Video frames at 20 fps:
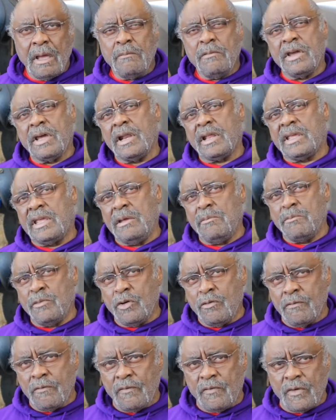We got to keep
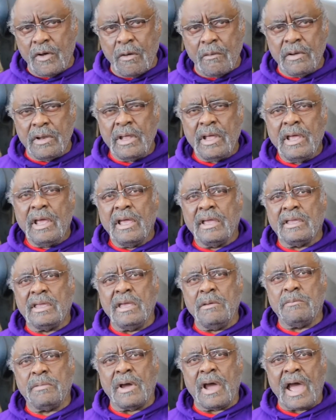moving forward and
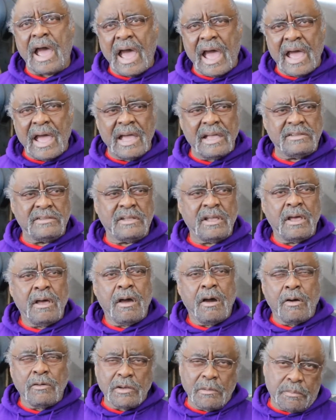keep our eyes
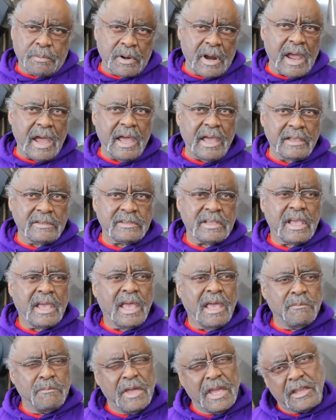on the prize
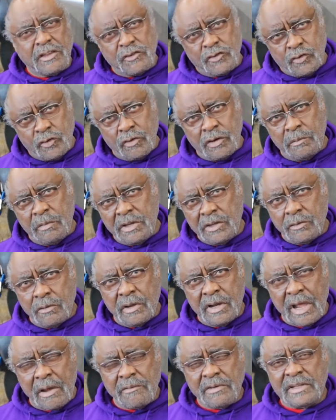and making sure that we're
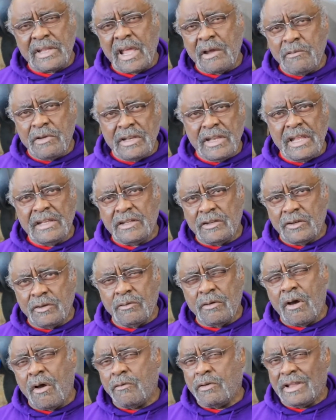doing everything we need to
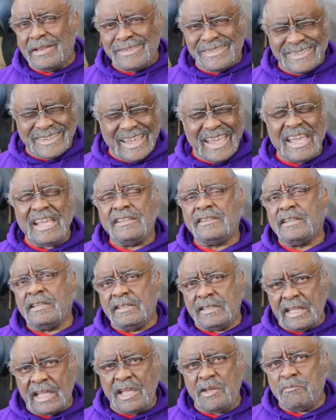do on a
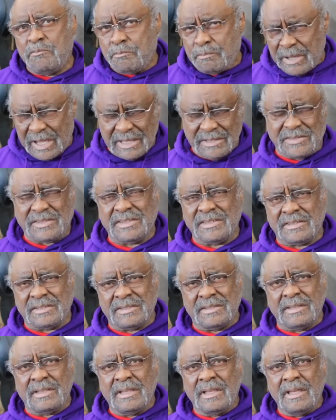day-to-day basis
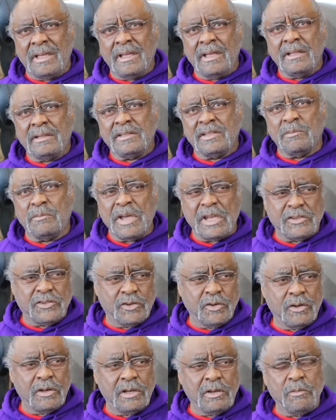to make
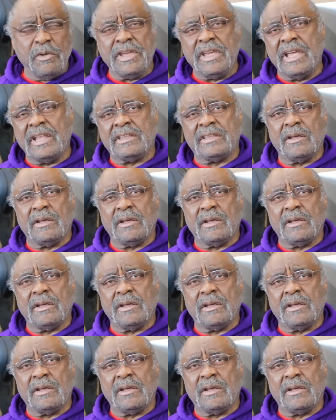sure that we get